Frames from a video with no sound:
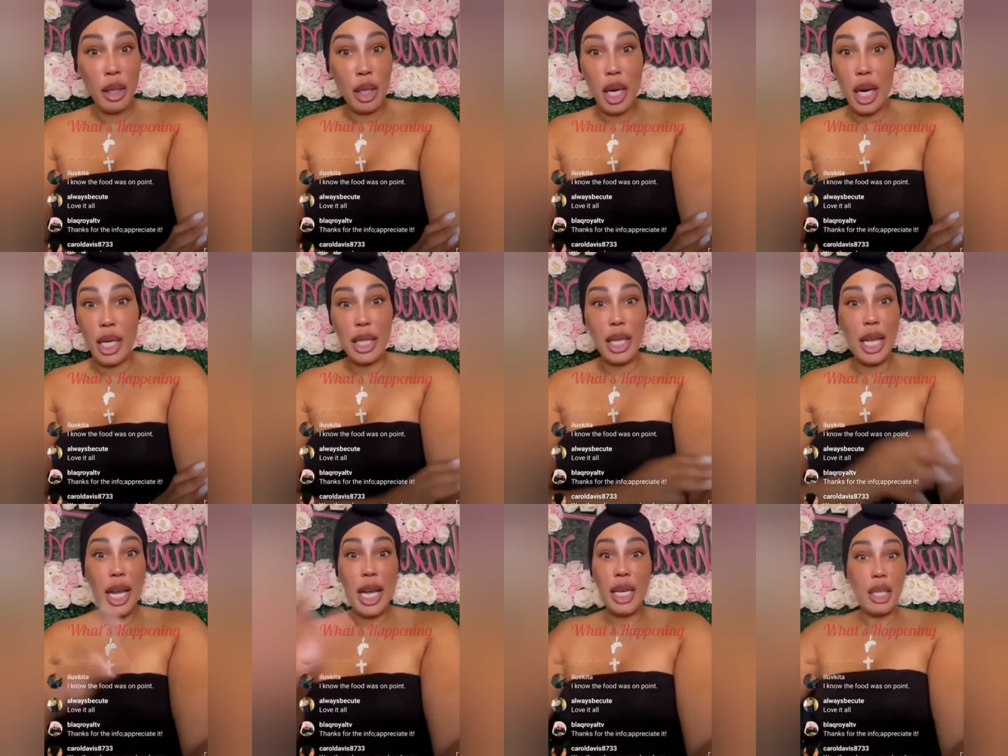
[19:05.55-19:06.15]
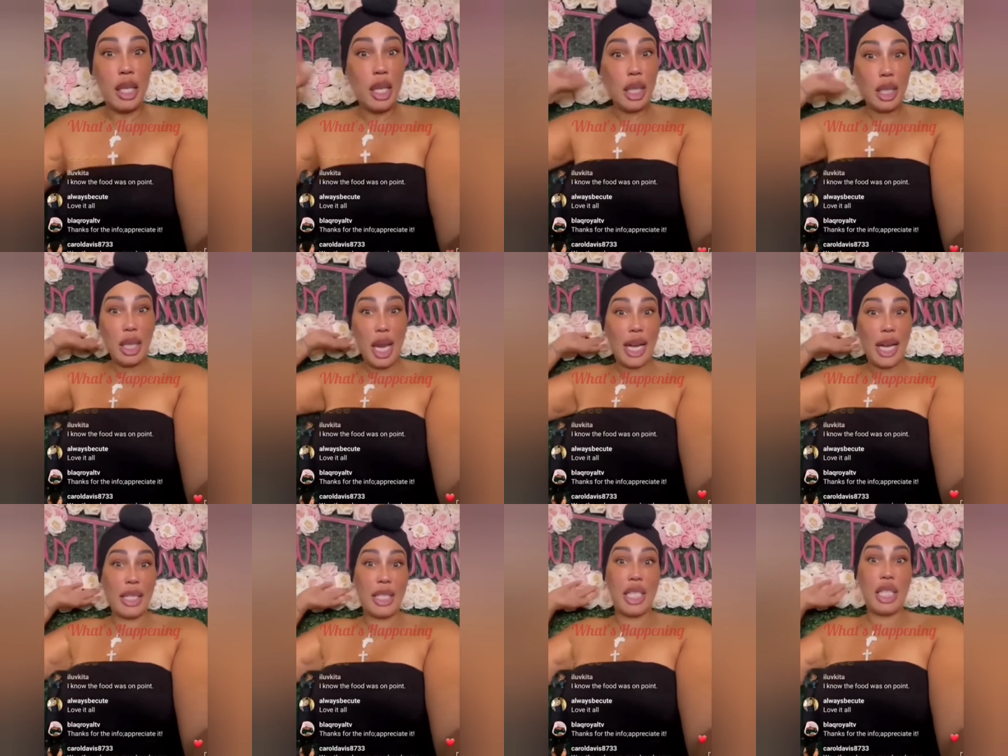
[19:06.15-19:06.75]
Cause it
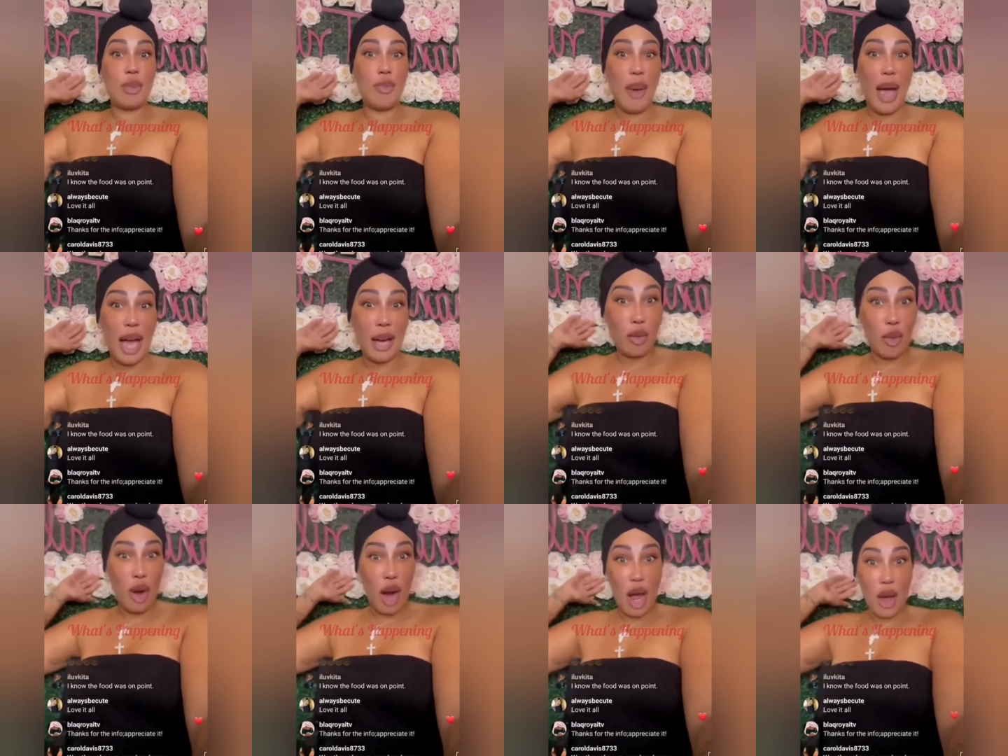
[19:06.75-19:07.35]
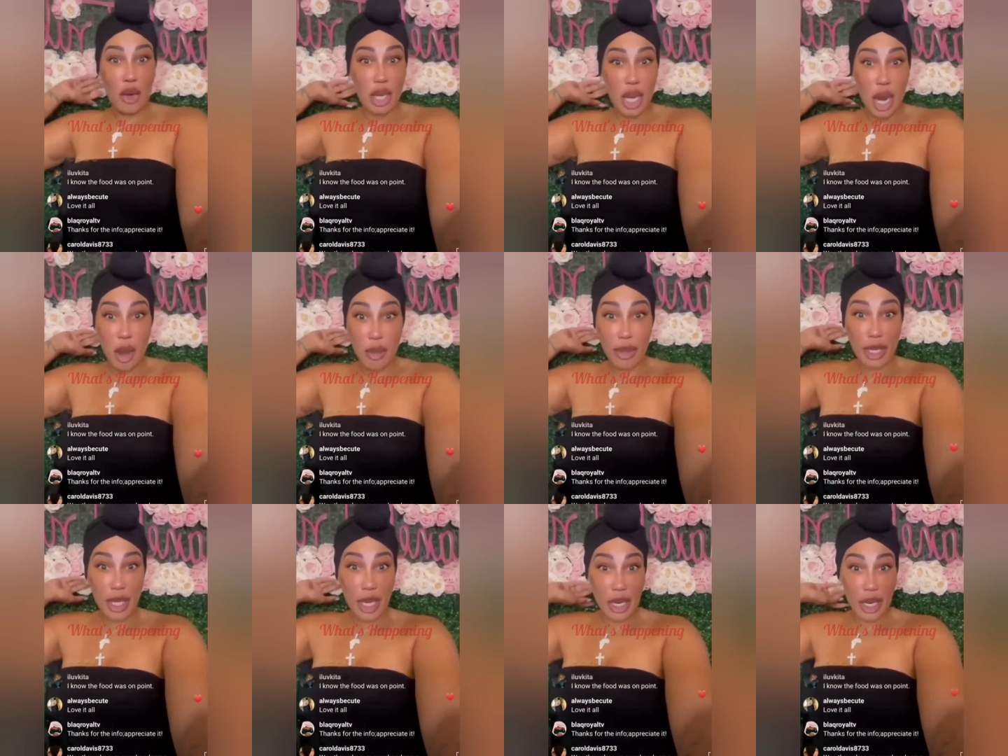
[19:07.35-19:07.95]
looked like this background
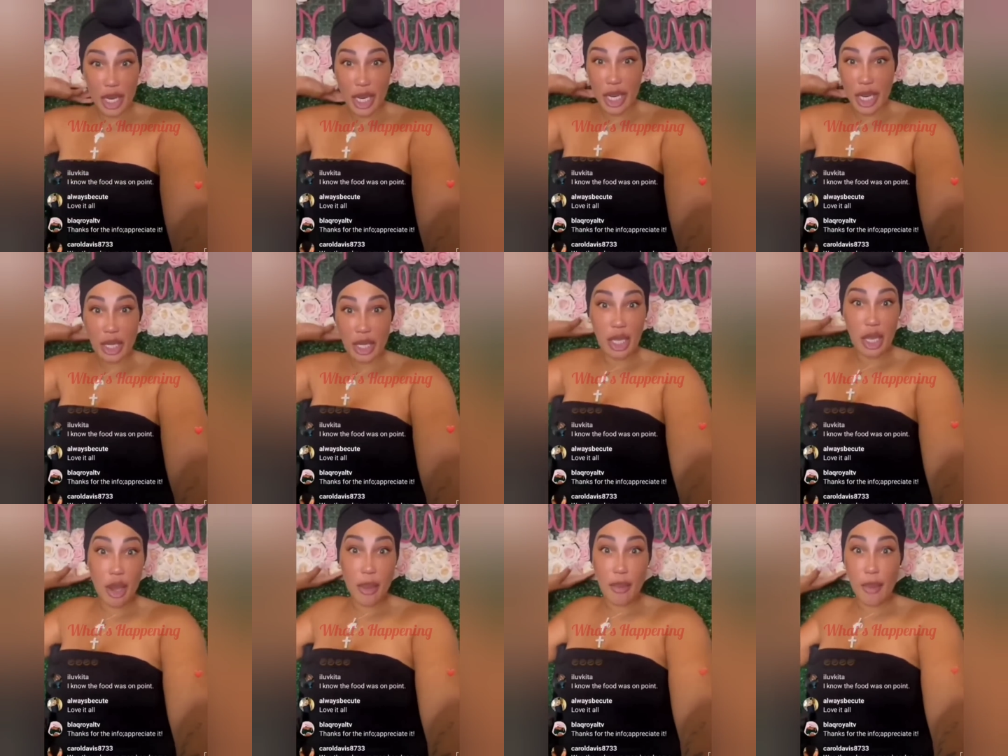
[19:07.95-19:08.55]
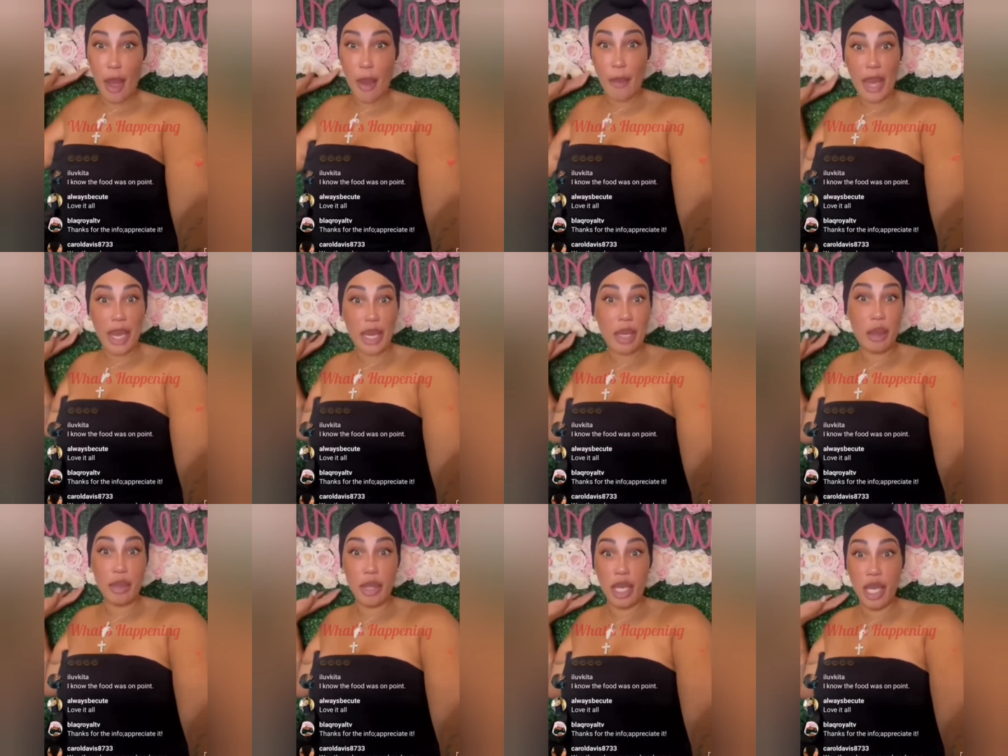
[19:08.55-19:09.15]
that I'm sitting against to get my
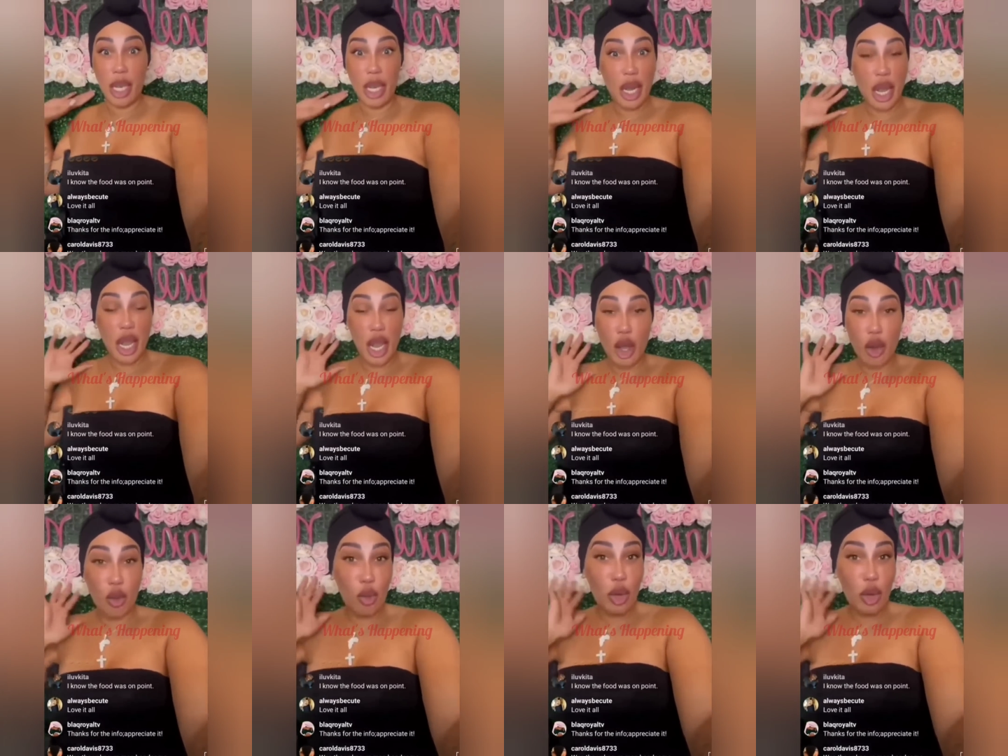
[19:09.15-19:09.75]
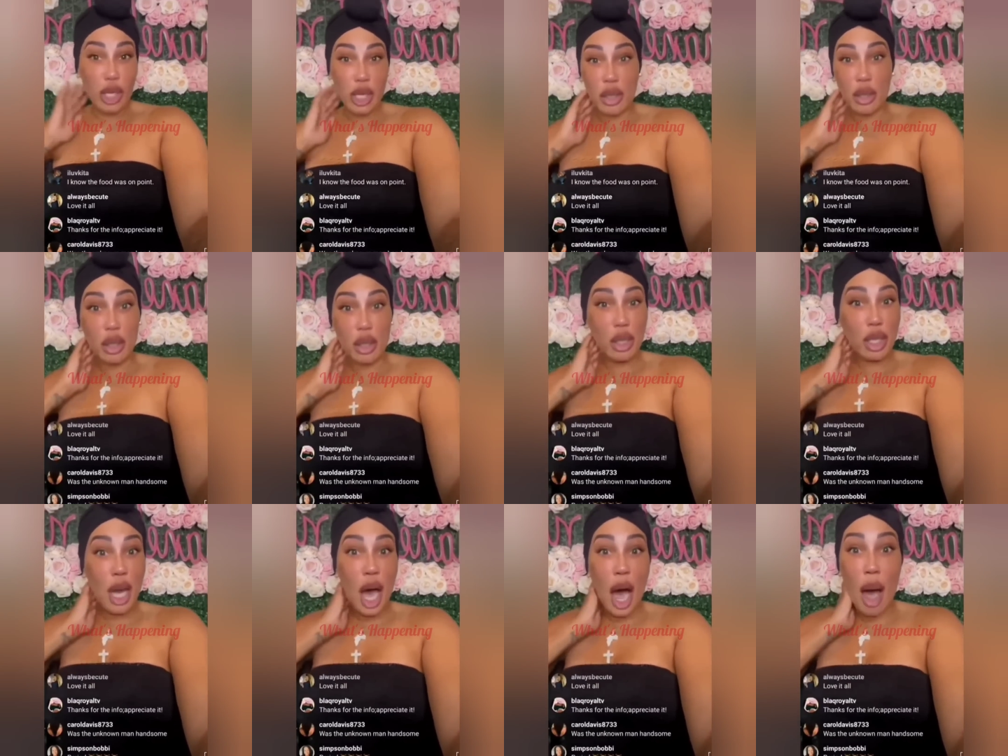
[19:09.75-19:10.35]
makeup done. It
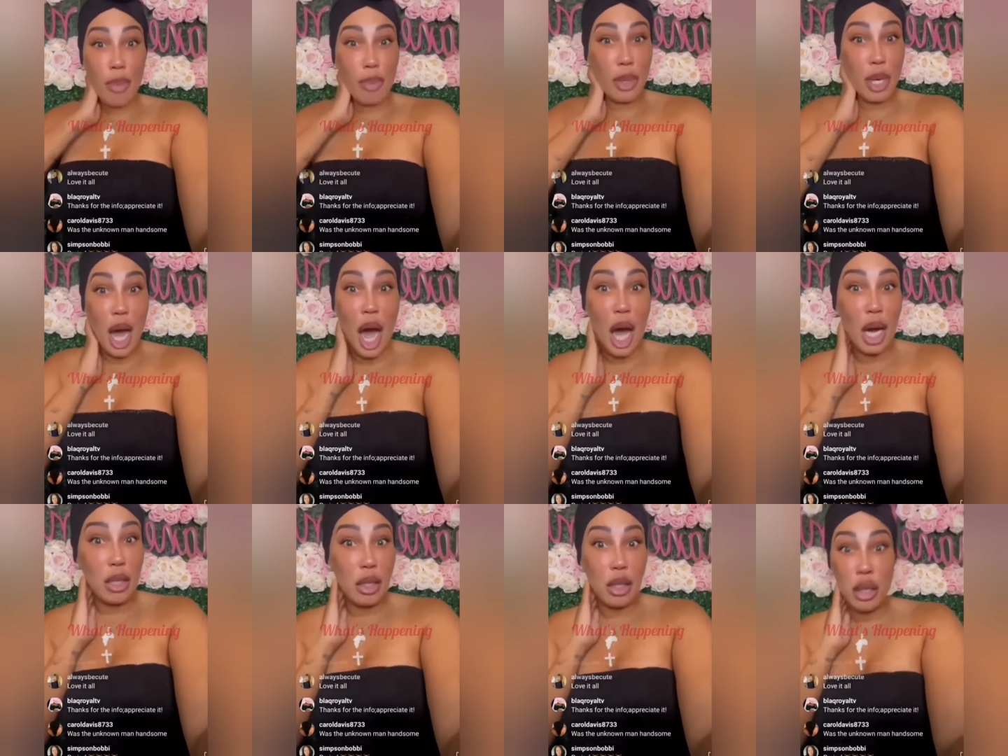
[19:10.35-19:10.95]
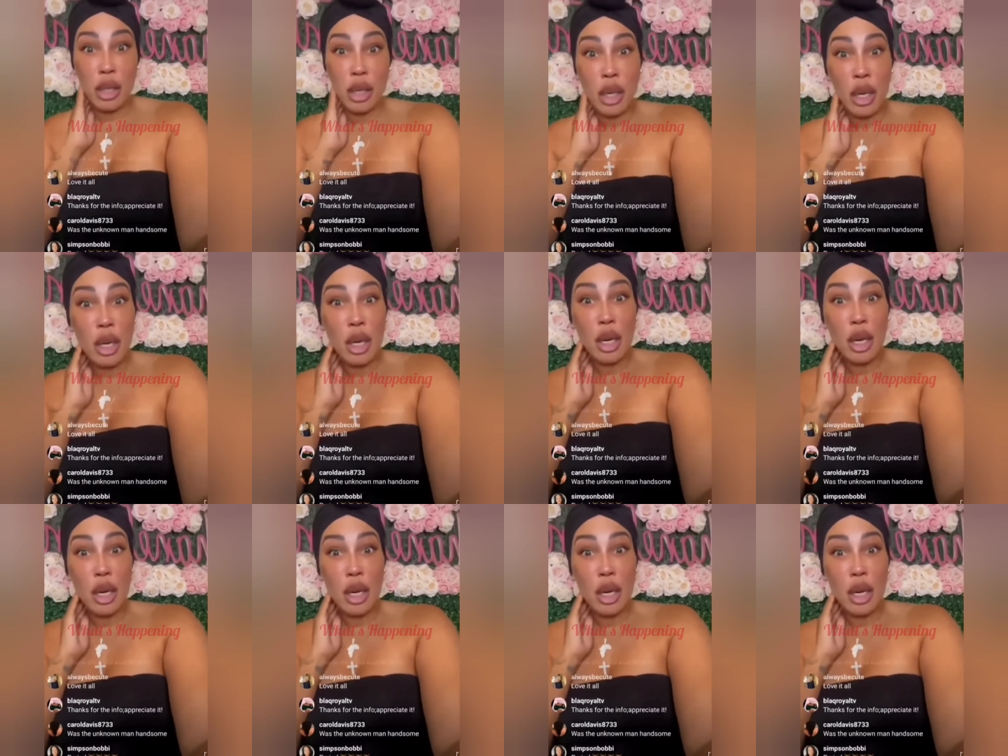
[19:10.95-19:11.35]
was top notch.